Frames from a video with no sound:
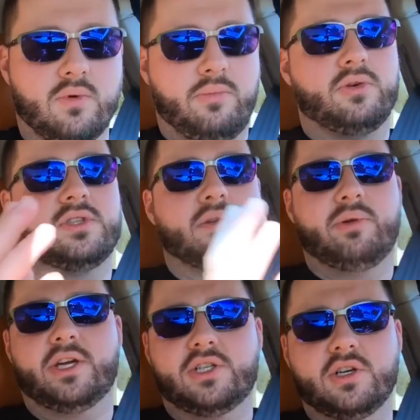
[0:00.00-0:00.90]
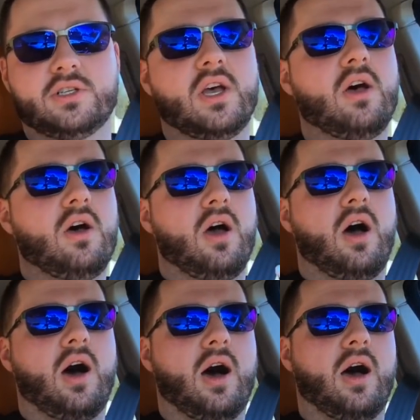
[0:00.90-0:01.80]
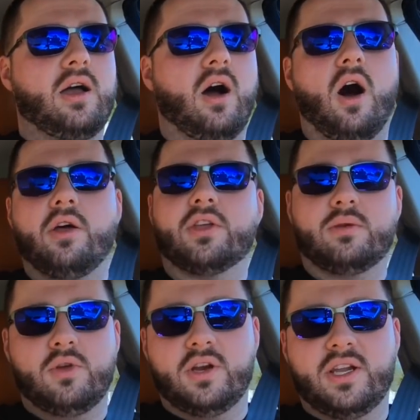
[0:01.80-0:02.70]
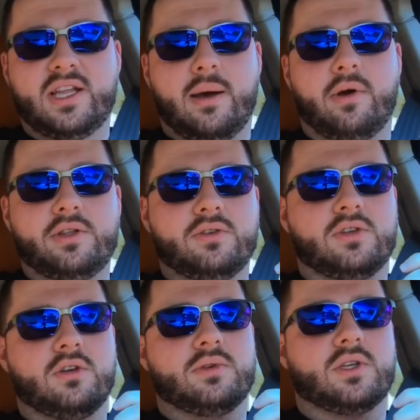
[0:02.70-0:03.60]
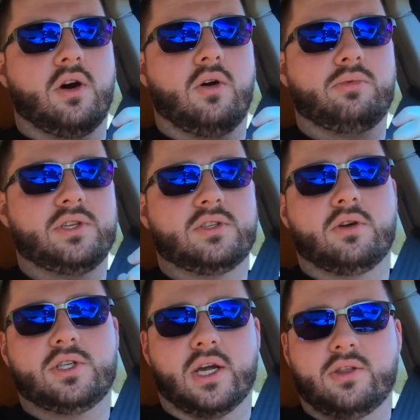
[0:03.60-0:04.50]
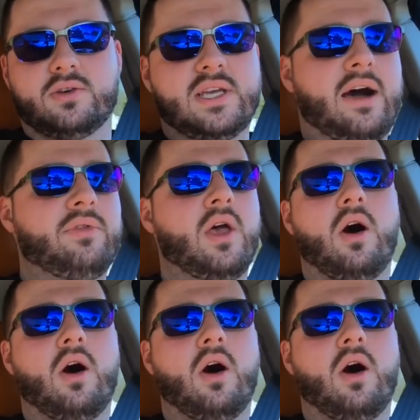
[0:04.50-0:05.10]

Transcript: We're posting pictures on the community tab on YouTube, so please go check those out.